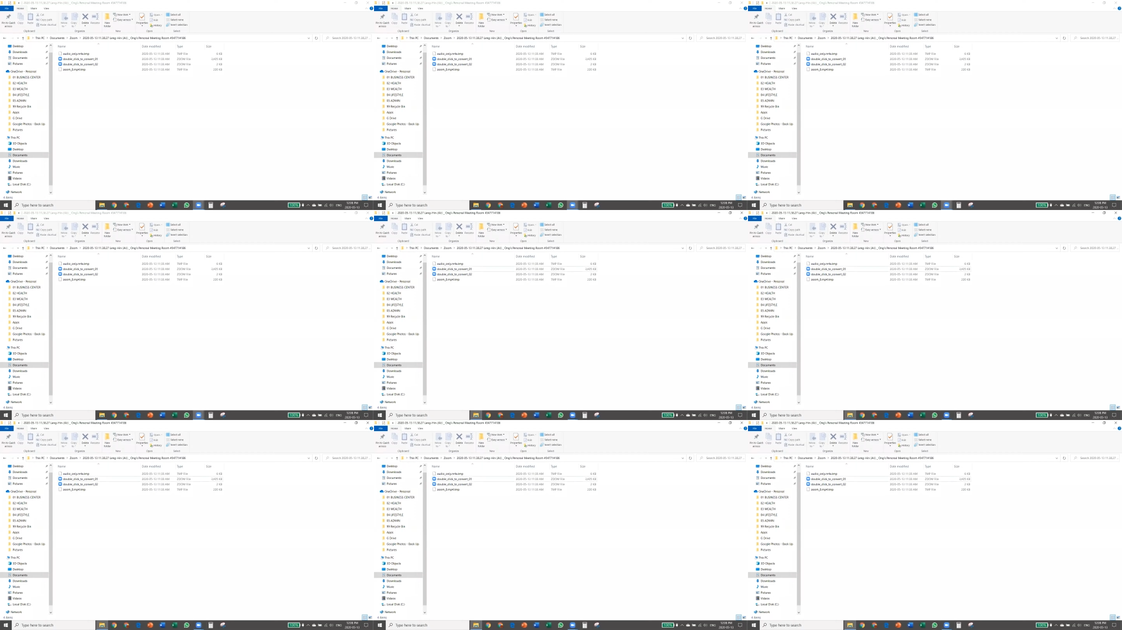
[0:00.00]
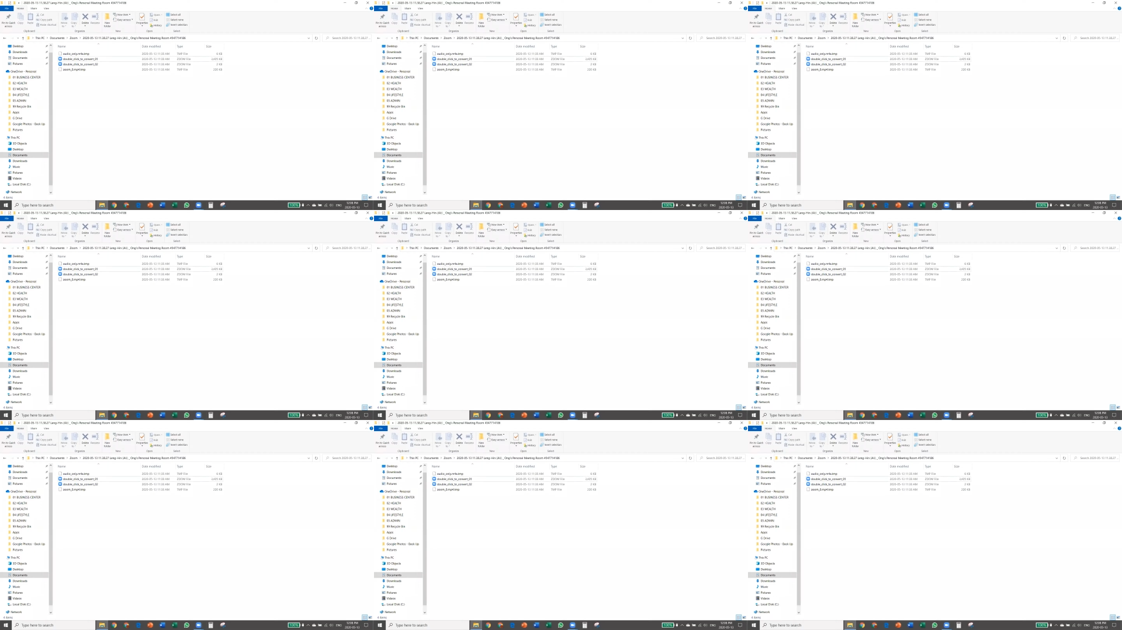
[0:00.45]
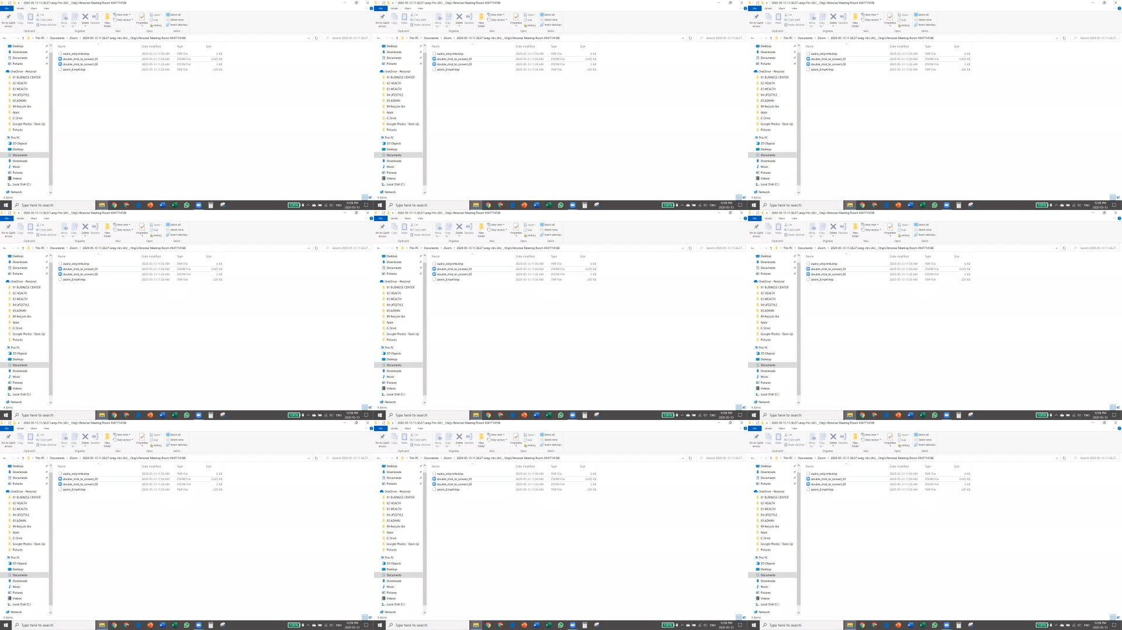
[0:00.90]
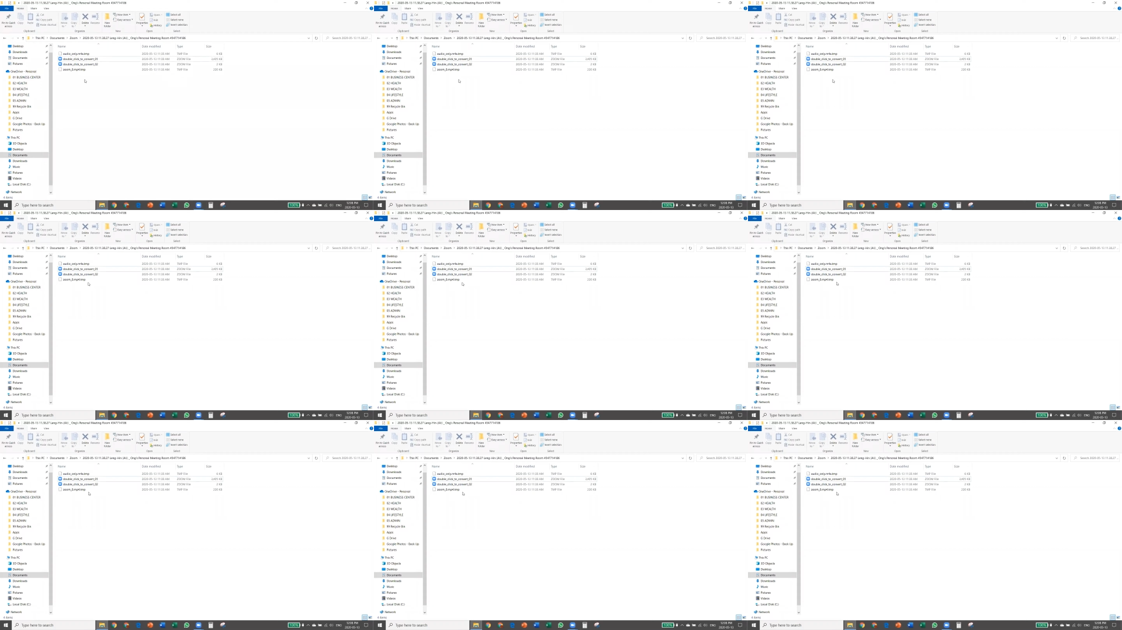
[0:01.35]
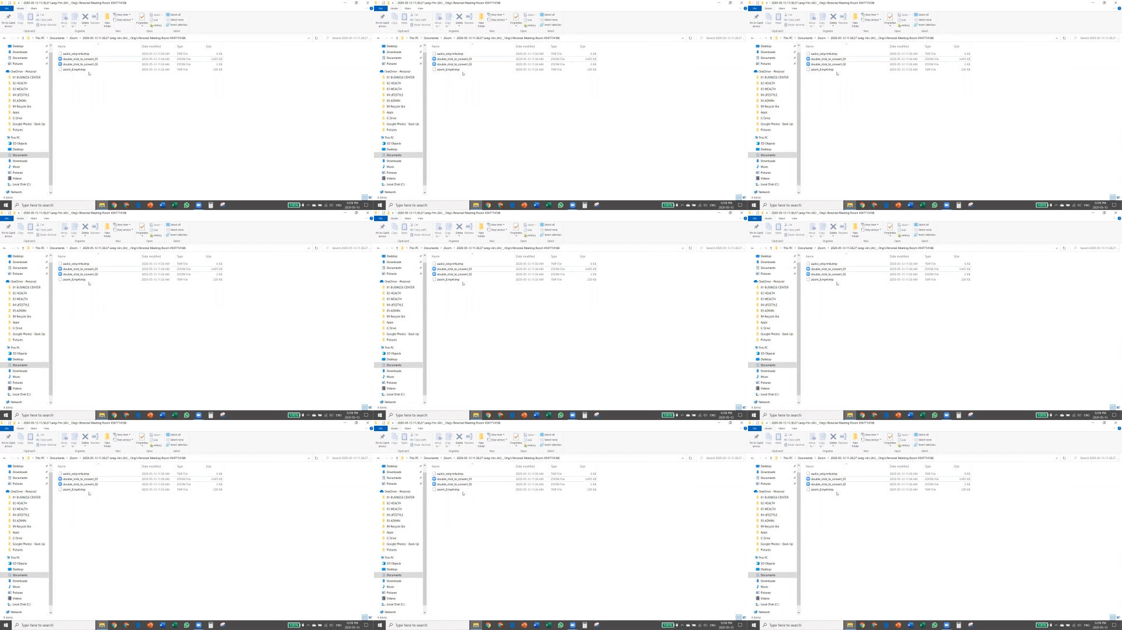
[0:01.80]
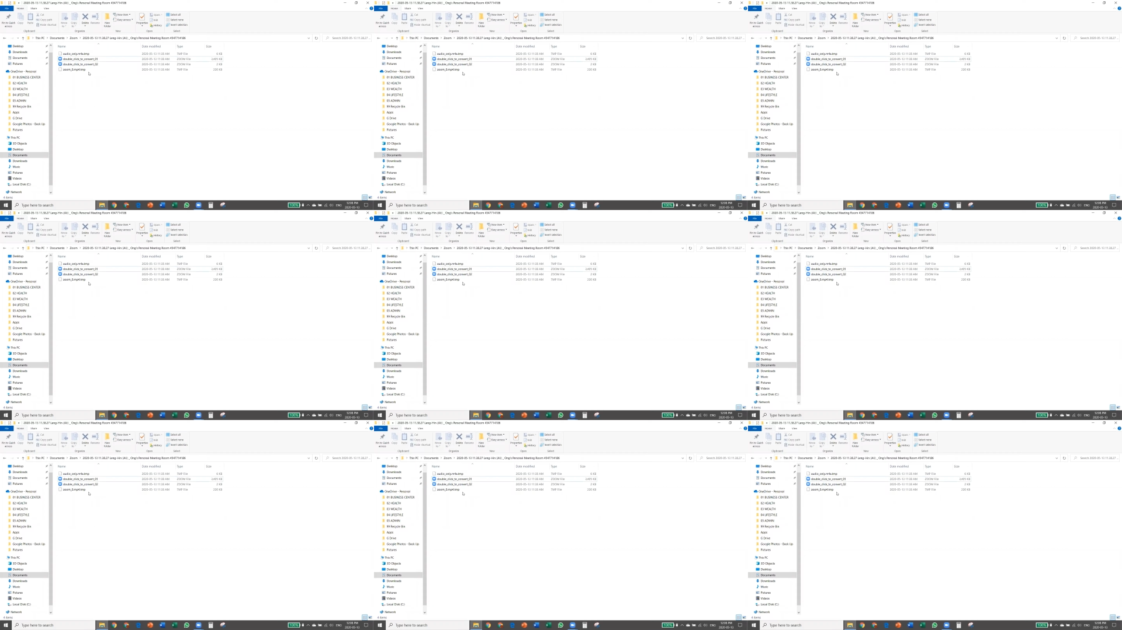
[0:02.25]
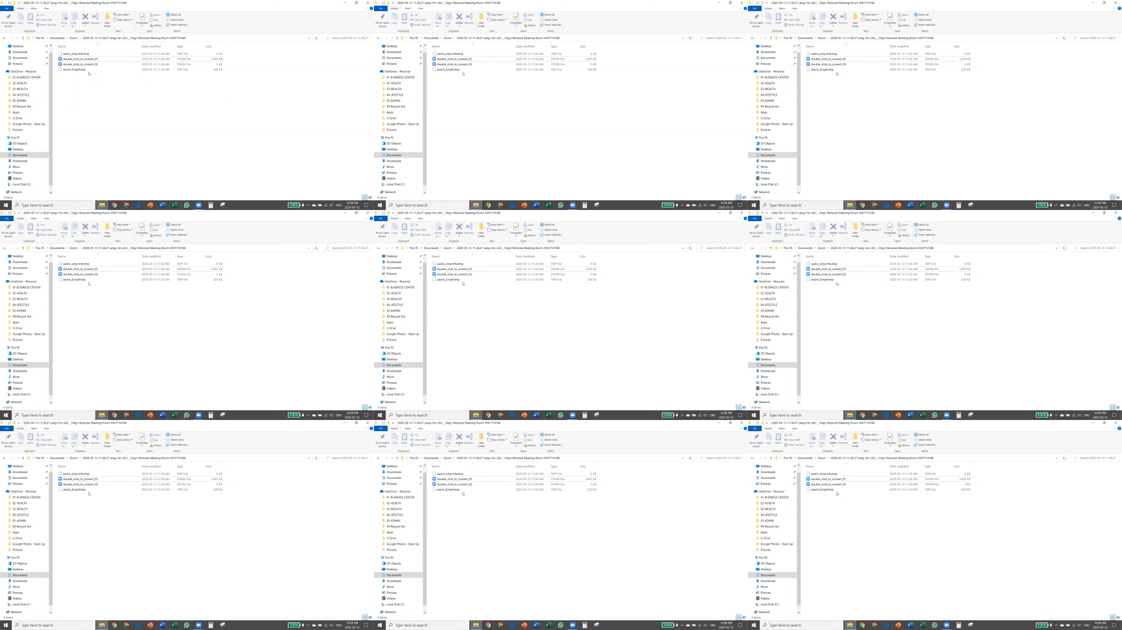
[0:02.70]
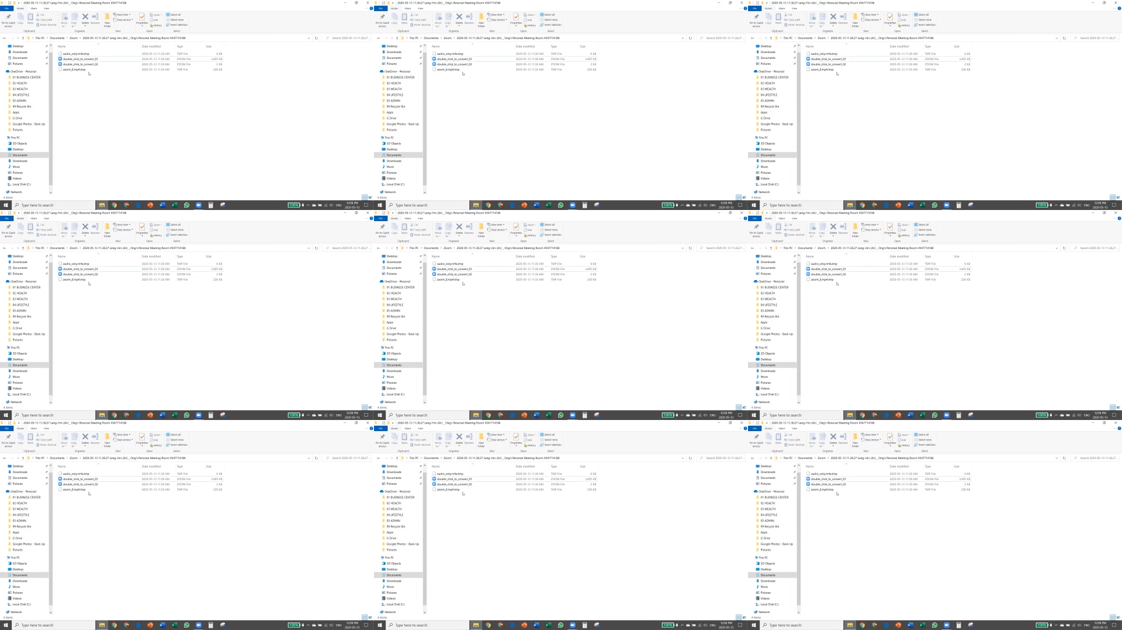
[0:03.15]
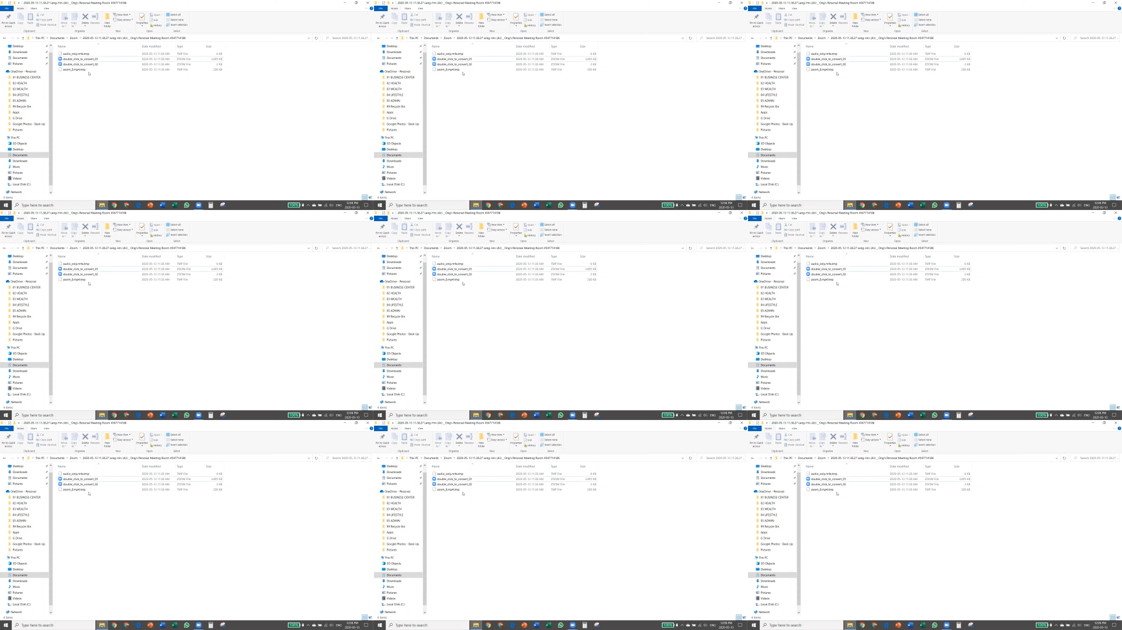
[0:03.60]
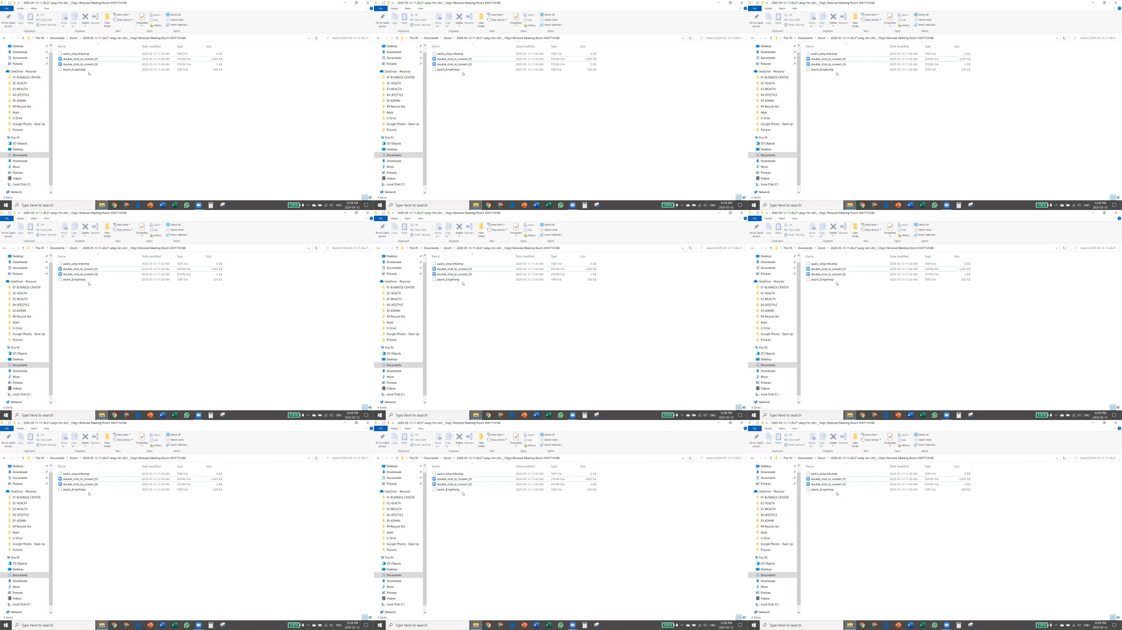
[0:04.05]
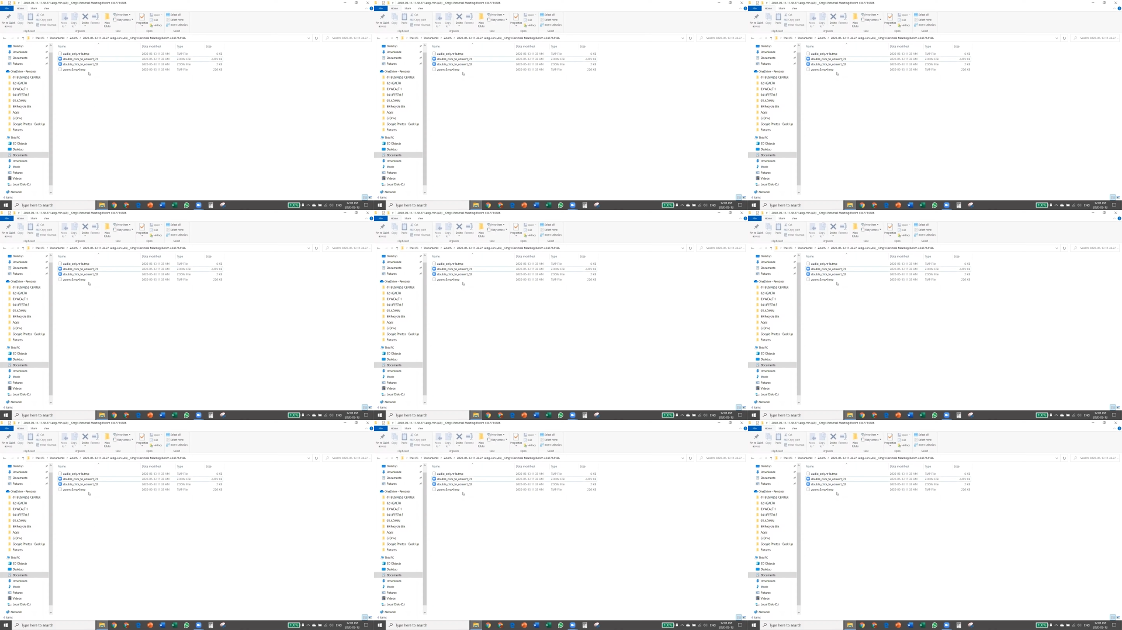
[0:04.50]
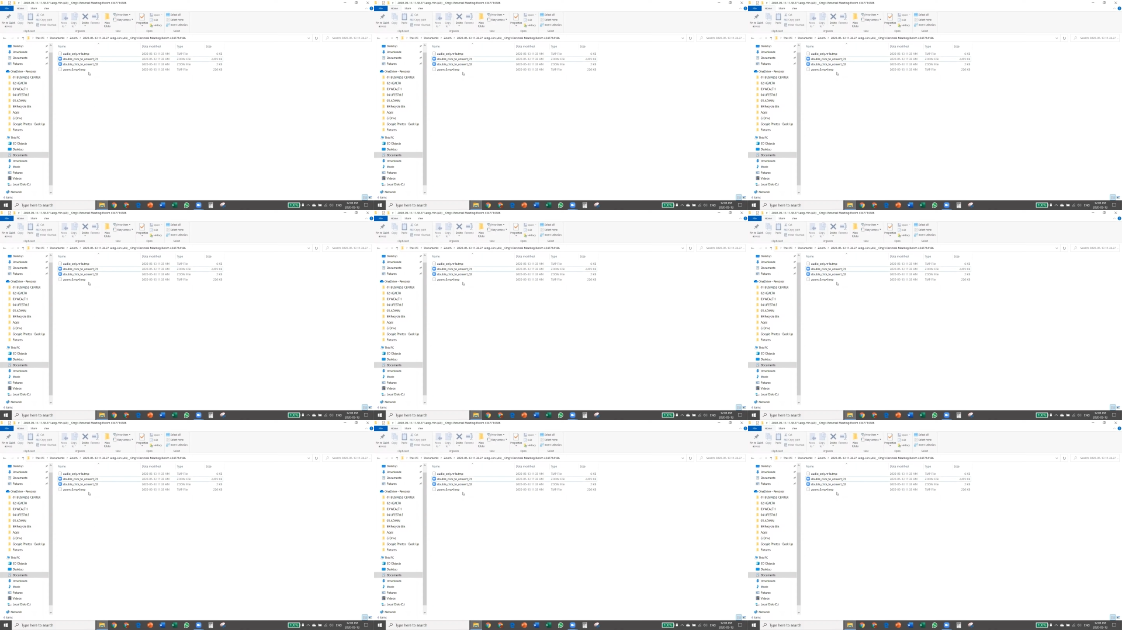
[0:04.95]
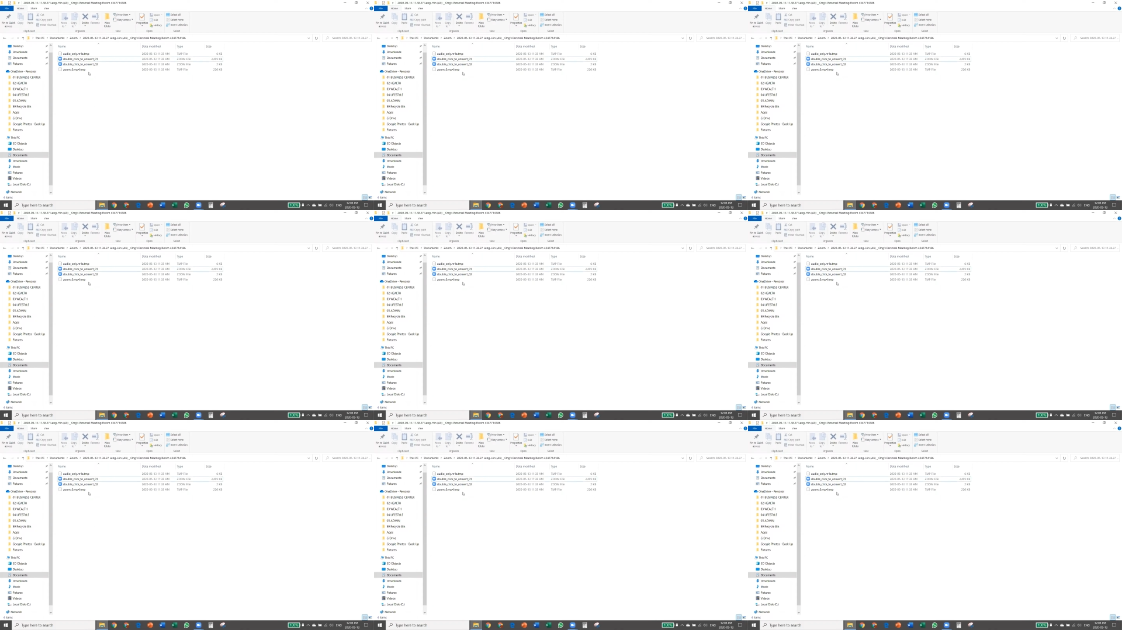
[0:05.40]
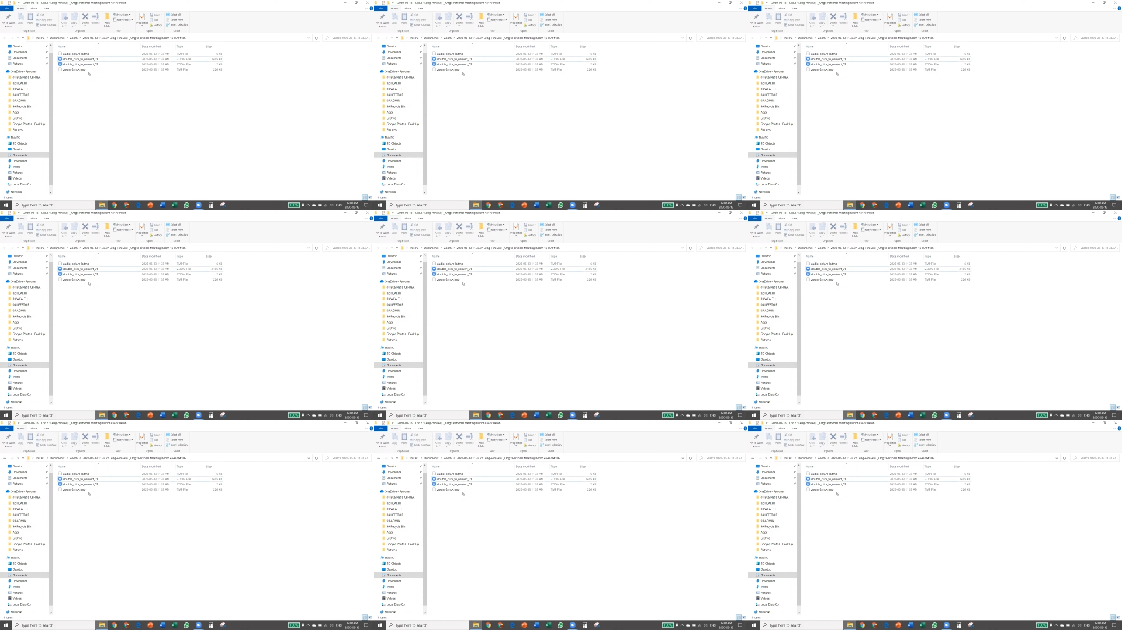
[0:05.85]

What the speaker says: (no speaker visible)